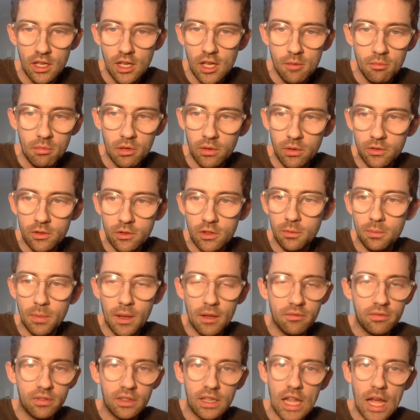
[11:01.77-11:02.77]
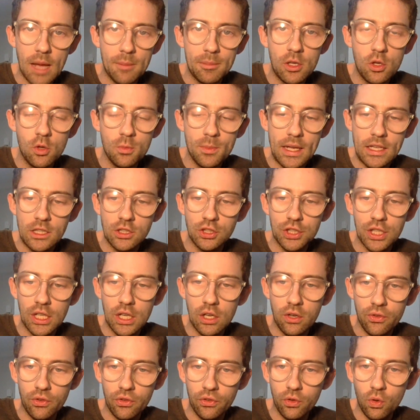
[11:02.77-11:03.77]
but it was just Ben Falami who managed to get
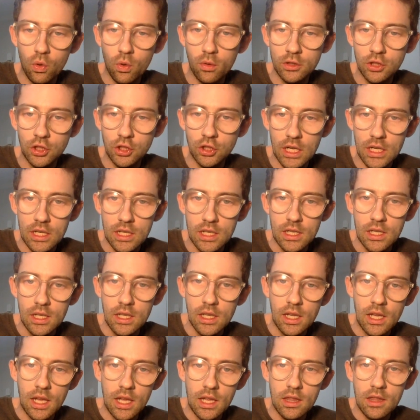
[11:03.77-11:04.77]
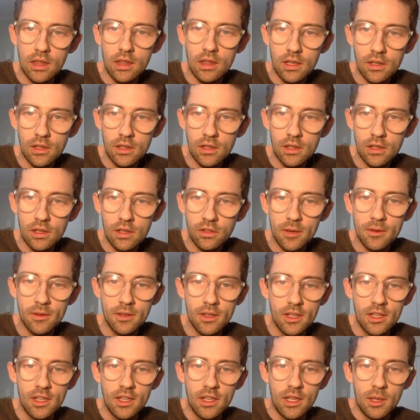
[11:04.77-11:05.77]
on the score sheet in this one.
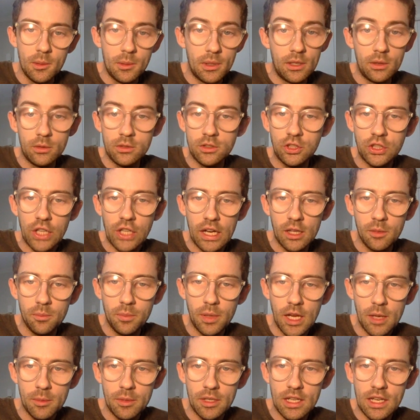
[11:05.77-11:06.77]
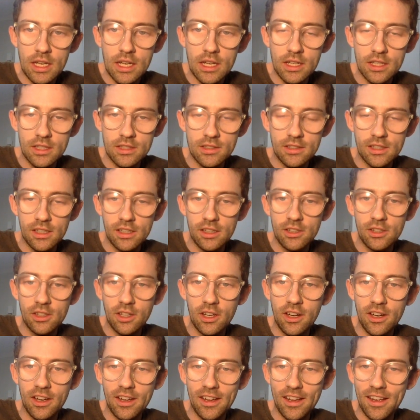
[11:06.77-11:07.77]
But it was Jalen Pearman here stealing the
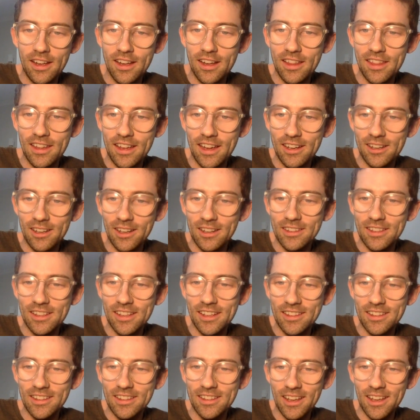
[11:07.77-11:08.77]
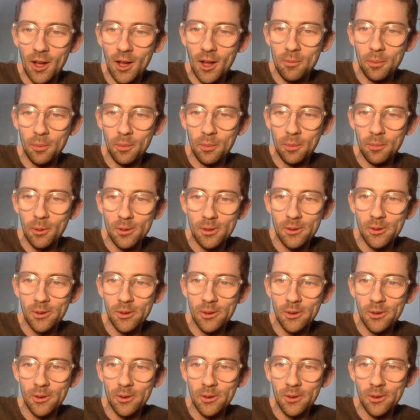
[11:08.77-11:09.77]
headlines here to help Perth
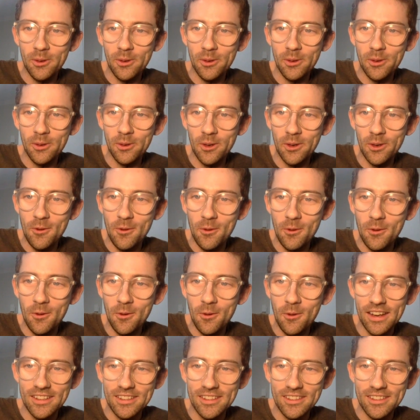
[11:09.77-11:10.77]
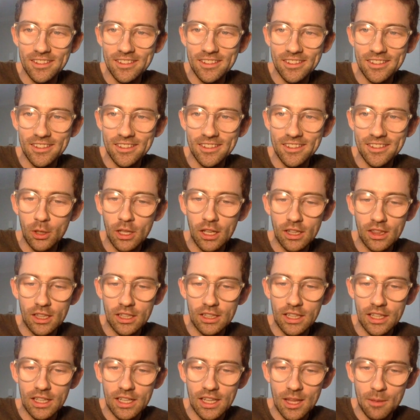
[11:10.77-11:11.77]
Glory to a win. So again, looking at the
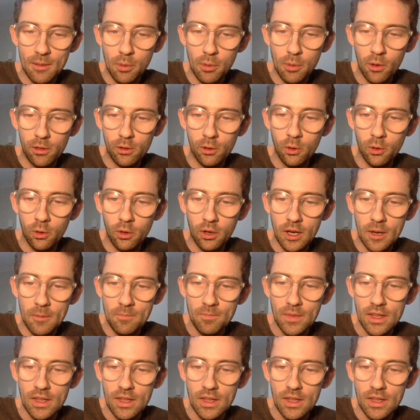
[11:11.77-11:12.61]
ladder there, Perth Glory,